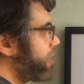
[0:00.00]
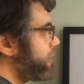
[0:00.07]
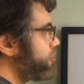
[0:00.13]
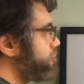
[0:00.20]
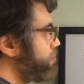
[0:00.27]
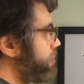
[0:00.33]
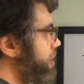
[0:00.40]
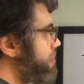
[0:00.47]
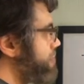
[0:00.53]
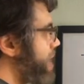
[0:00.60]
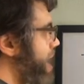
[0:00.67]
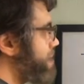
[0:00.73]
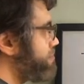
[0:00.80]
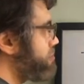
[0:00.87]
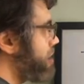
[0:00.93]
You put
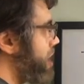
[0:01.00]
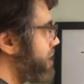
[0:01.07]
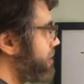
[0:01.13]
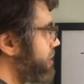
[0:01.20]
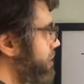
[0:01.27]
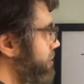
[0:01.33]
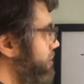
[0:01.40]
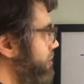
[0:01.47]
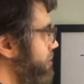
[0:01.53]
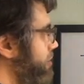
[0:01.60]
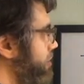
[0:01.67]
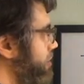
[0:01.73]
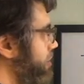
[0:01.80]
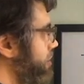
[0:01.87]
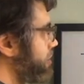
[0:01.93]
that product
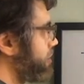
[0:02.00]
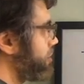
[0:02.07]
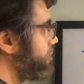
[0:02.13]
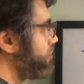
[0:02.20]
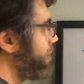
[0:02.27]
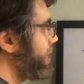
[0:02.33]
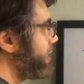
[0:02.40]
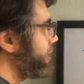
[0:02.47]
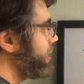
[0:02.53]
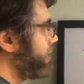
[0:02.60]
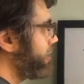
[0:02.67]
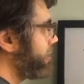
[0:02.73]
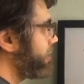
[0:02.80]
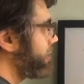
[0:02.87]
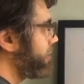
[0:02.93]
right here,